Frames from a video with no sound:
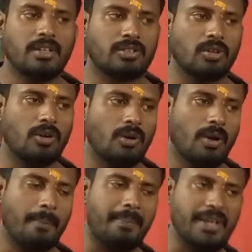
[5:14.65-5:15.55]
So
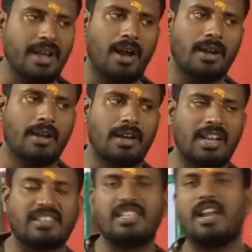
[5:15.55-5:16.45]
beyond
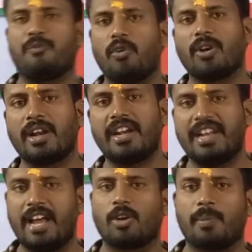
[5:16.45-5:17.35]
less than 400
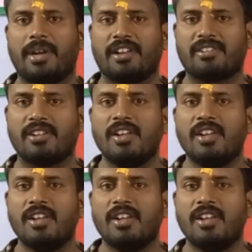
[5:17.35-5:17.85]
nanometers,